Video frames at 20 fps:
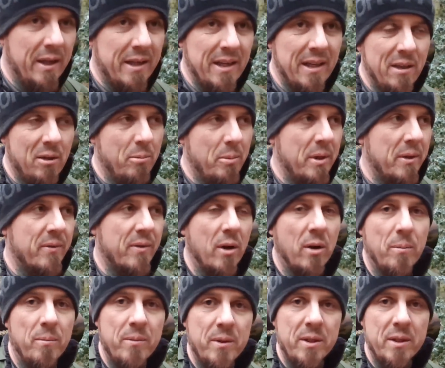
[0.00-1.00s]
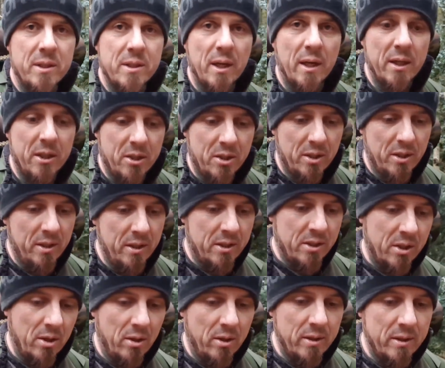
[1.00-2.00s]
a little bit of condensation
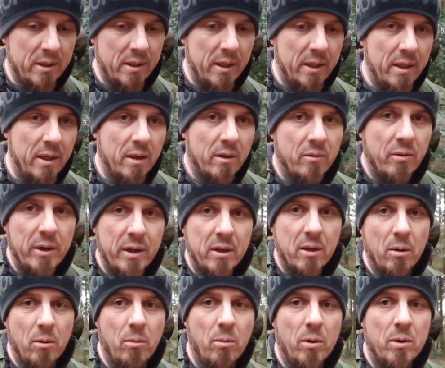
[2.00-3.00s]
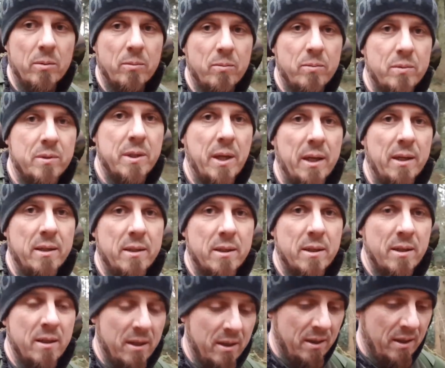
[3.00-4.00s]
inside the Recon 1 tent.
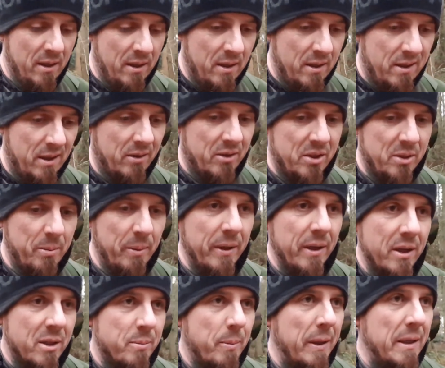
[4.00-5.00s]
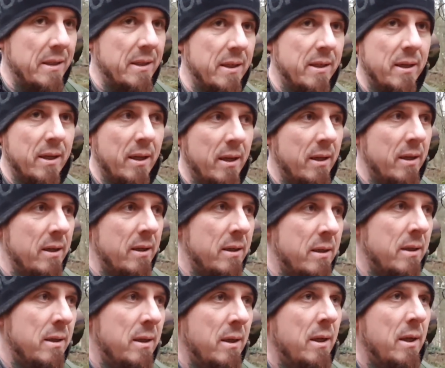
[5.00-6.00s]
That's to be expected.
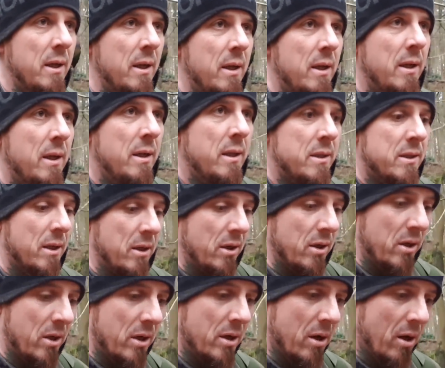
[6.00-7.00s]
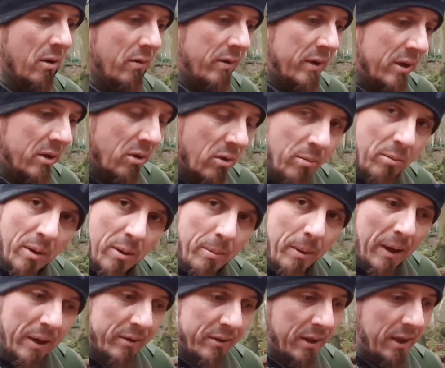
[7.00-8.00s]
So can't really grumble
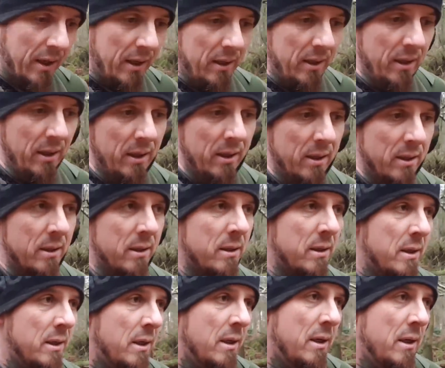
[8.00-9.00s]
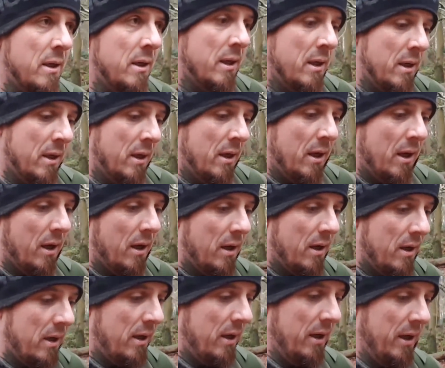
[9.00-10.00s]
about that.
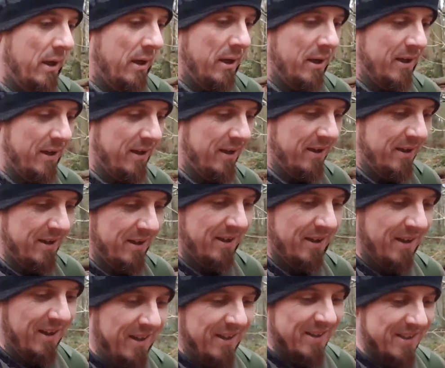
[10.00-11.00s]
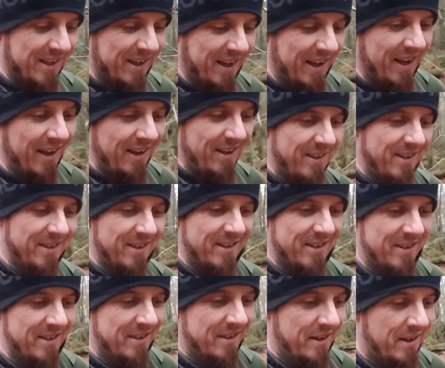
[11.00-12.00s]
So yeah,
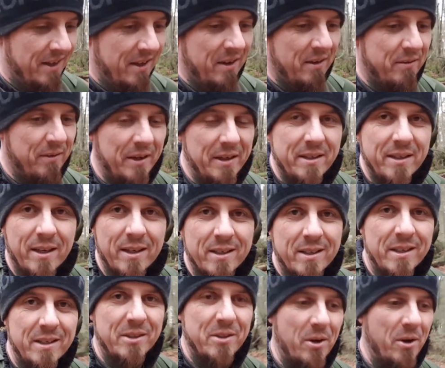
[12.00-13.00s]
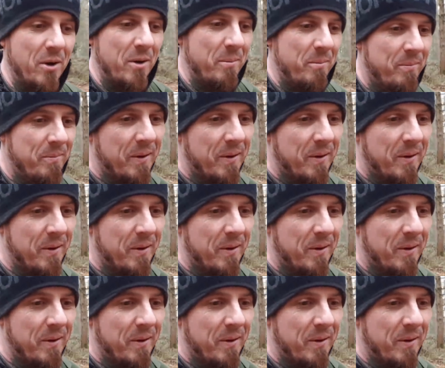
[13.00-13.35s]
fantastic time,